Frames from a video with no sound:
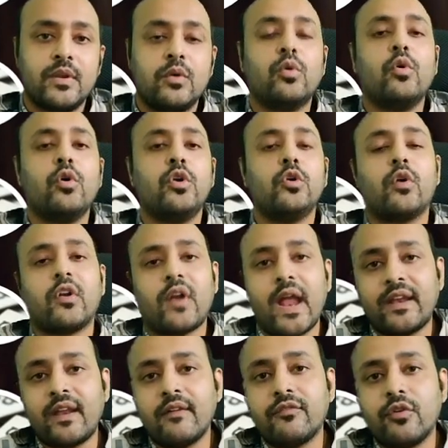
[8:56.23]
Who you are
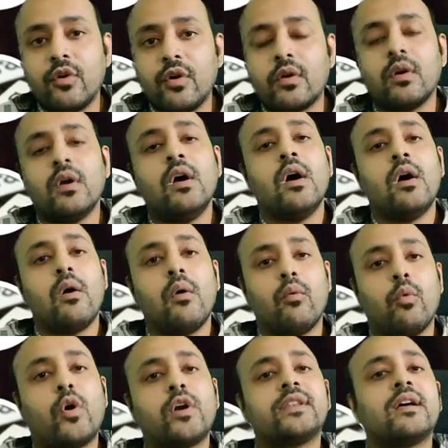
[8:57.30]
writing for,
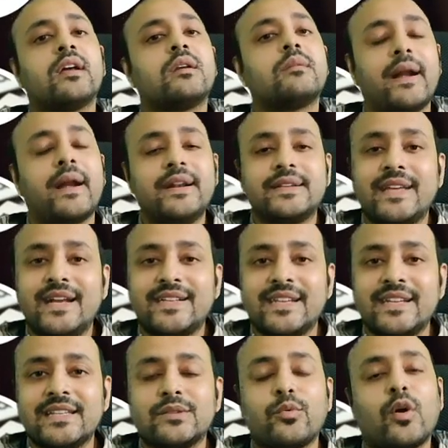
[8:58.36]
what their mindset
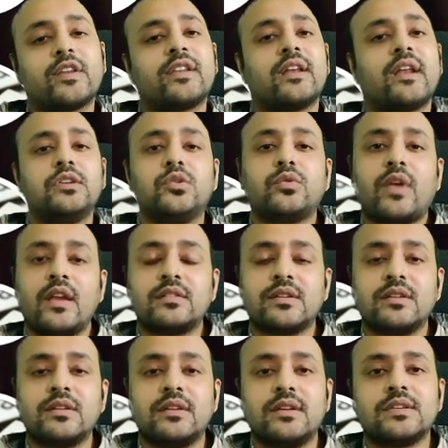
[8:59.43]
is, what their
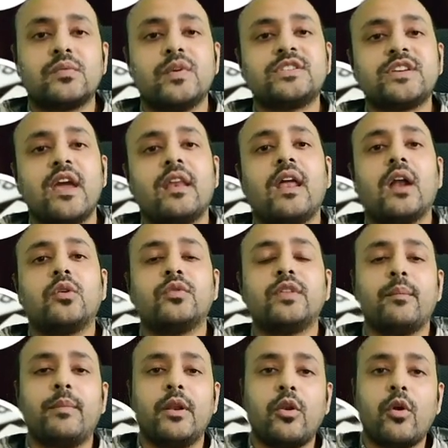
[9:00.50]
education is, which area do they
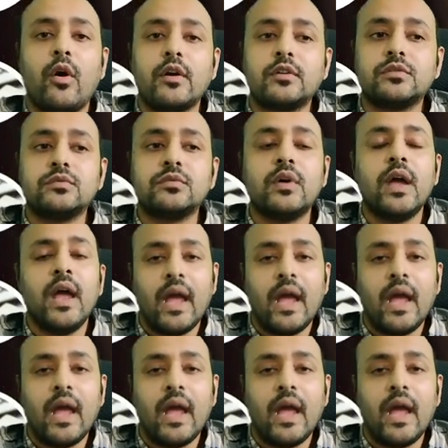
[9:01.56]
belong to,